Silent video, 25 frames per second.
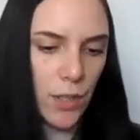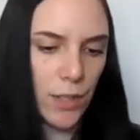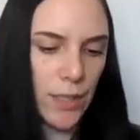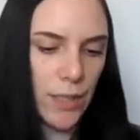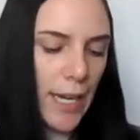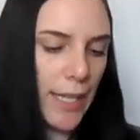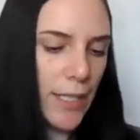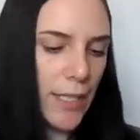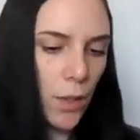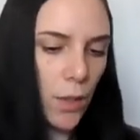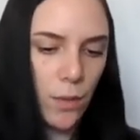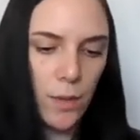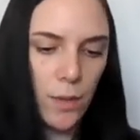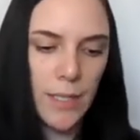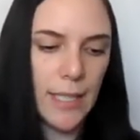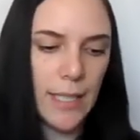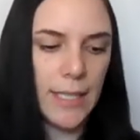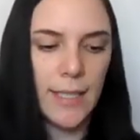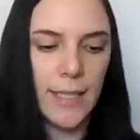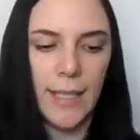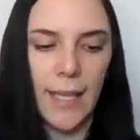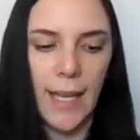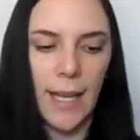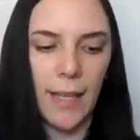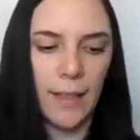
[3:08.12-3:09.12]
I don't see
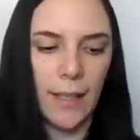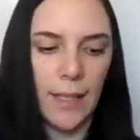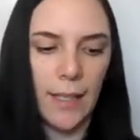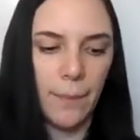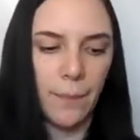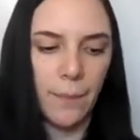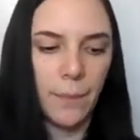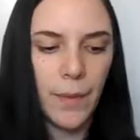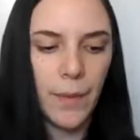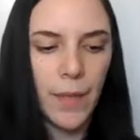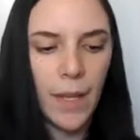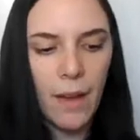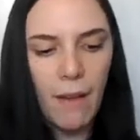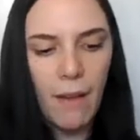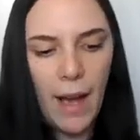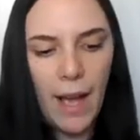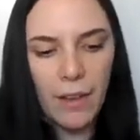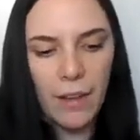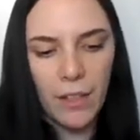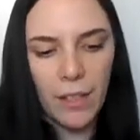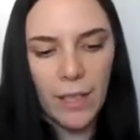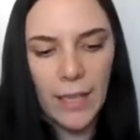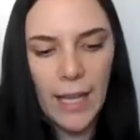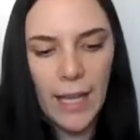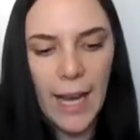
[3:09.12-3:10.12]
Stanley.
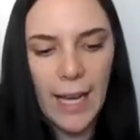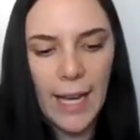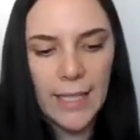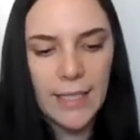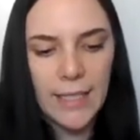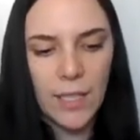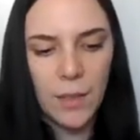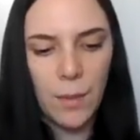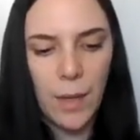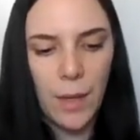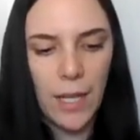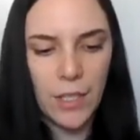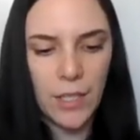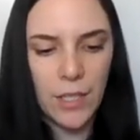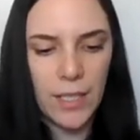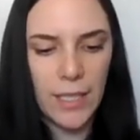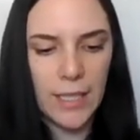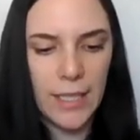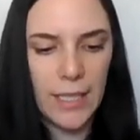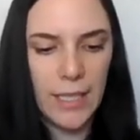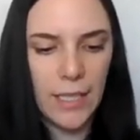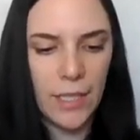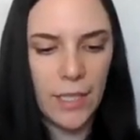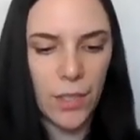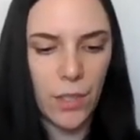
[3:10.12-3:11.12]
I relax and watch the
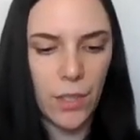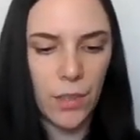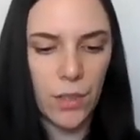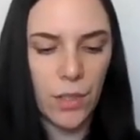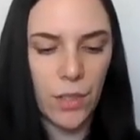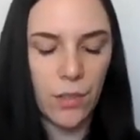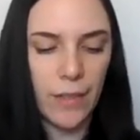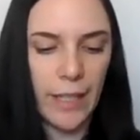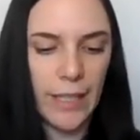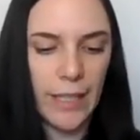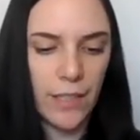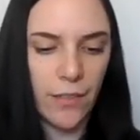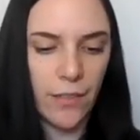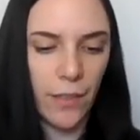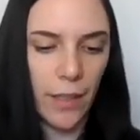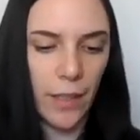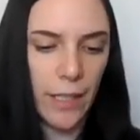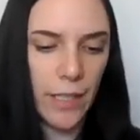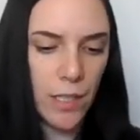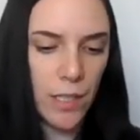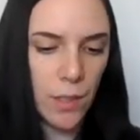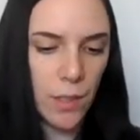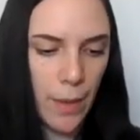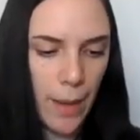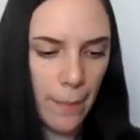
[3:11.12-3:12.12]
sea turtles
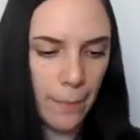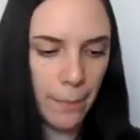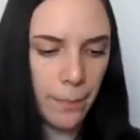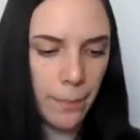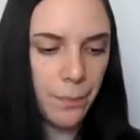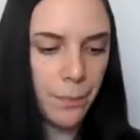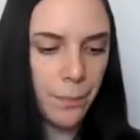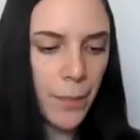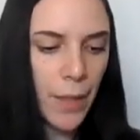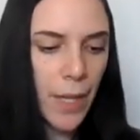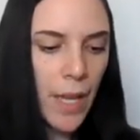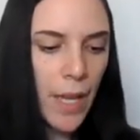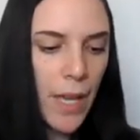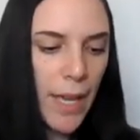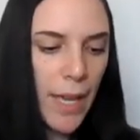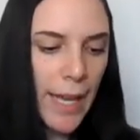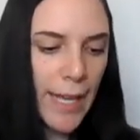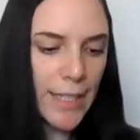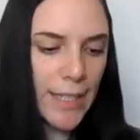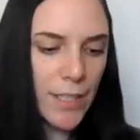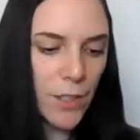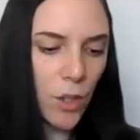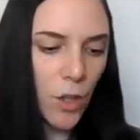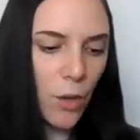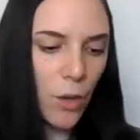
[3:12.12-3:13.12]
gracefully swim.
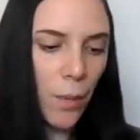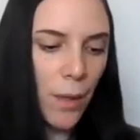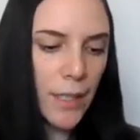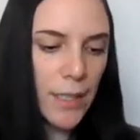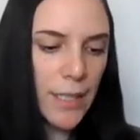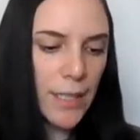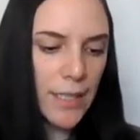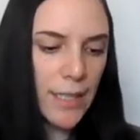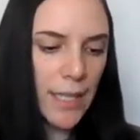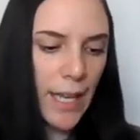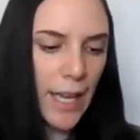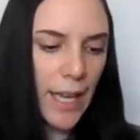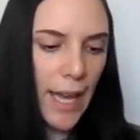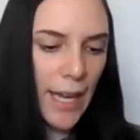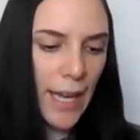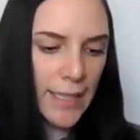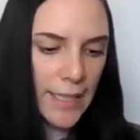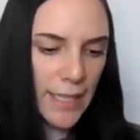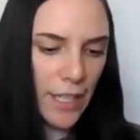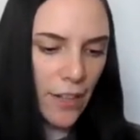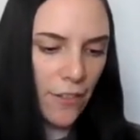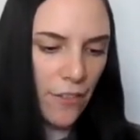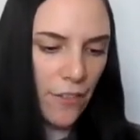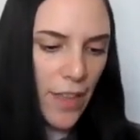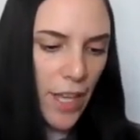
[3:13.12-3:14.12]
It's almost
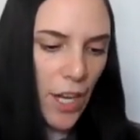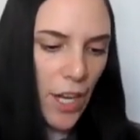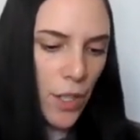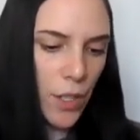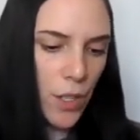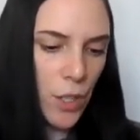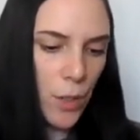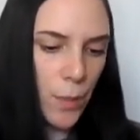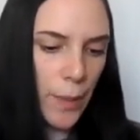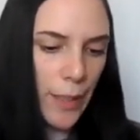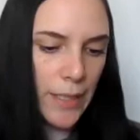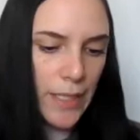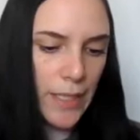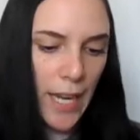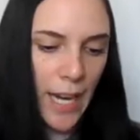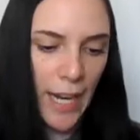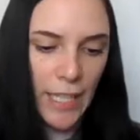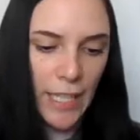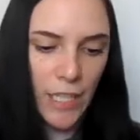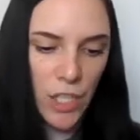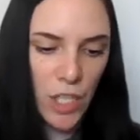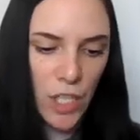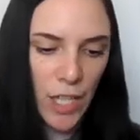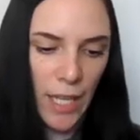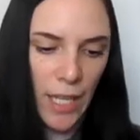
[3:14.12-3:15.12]
as if they are doing
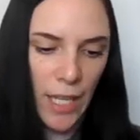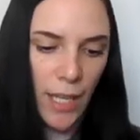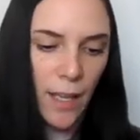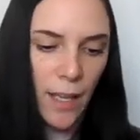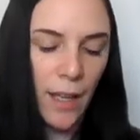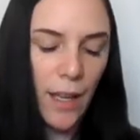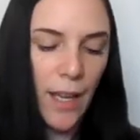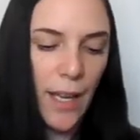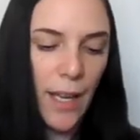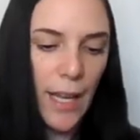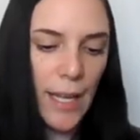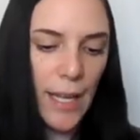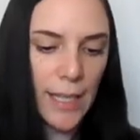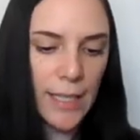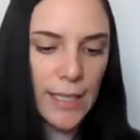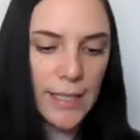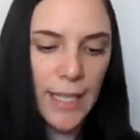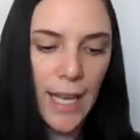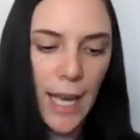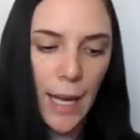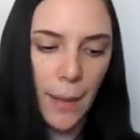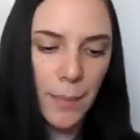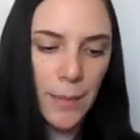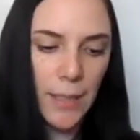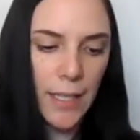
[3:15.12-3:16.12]
Tai Chi,
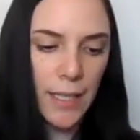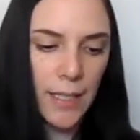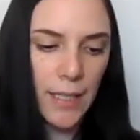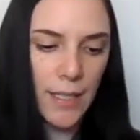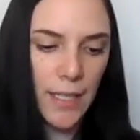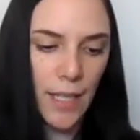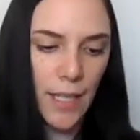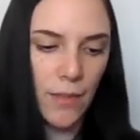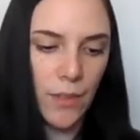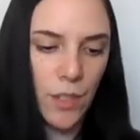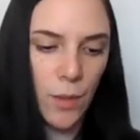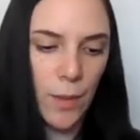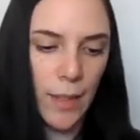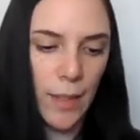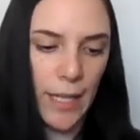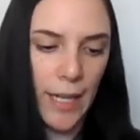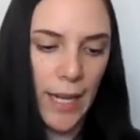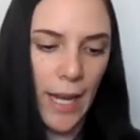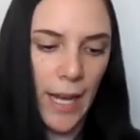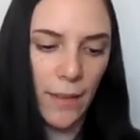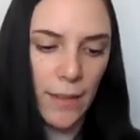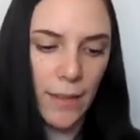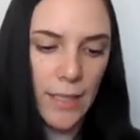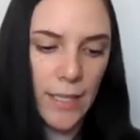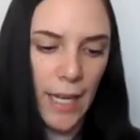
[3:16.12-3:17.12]
except instead of doing it
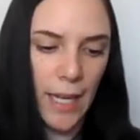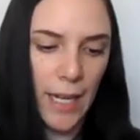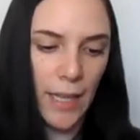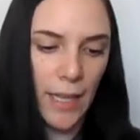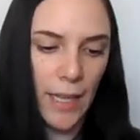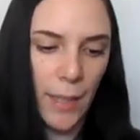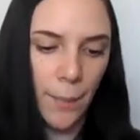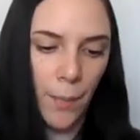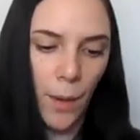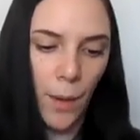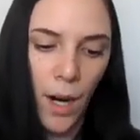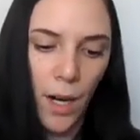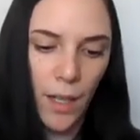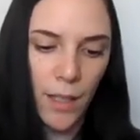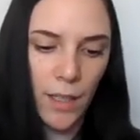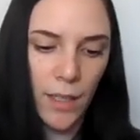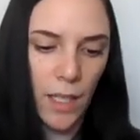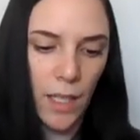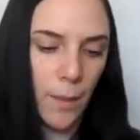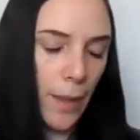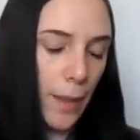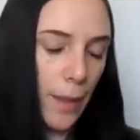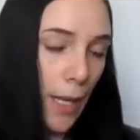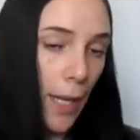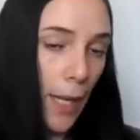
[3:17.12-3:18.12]
outside in the park
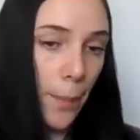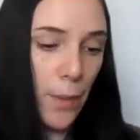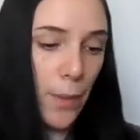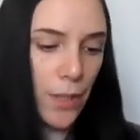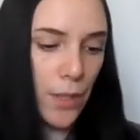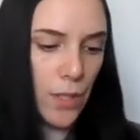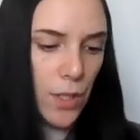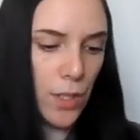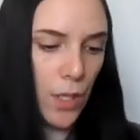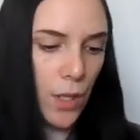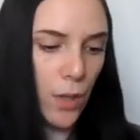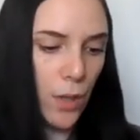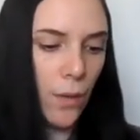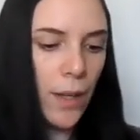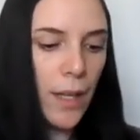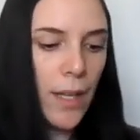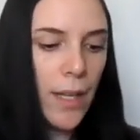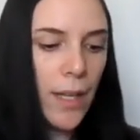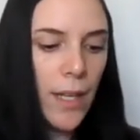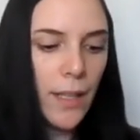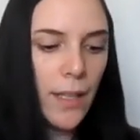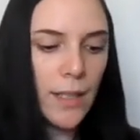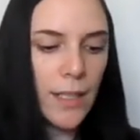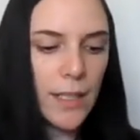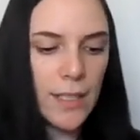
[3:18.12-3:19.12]
like my neighbors do,
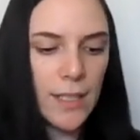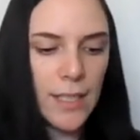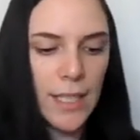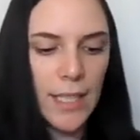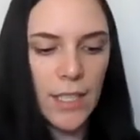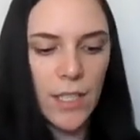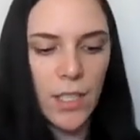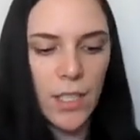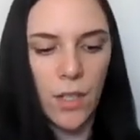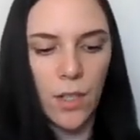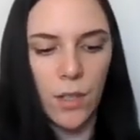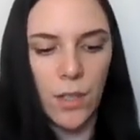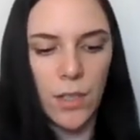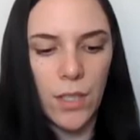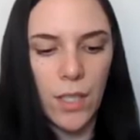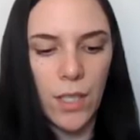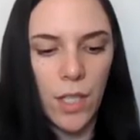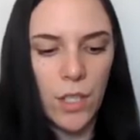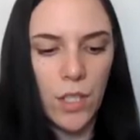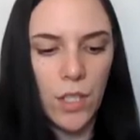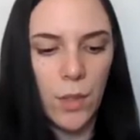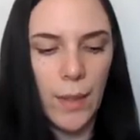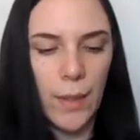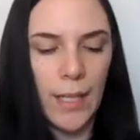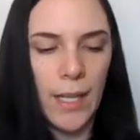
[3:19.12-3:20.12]
the sea turtles
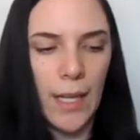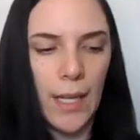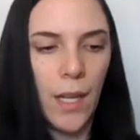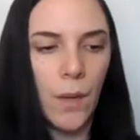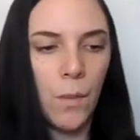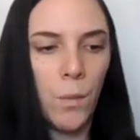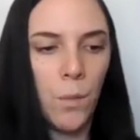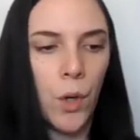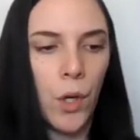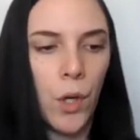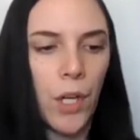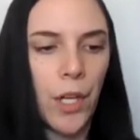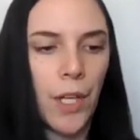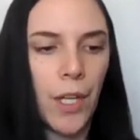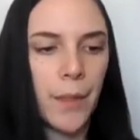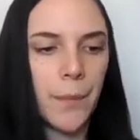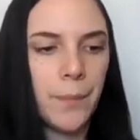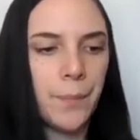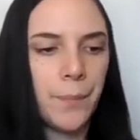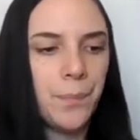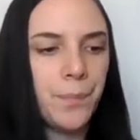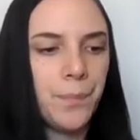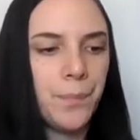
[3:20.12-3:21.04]
are doing it in water.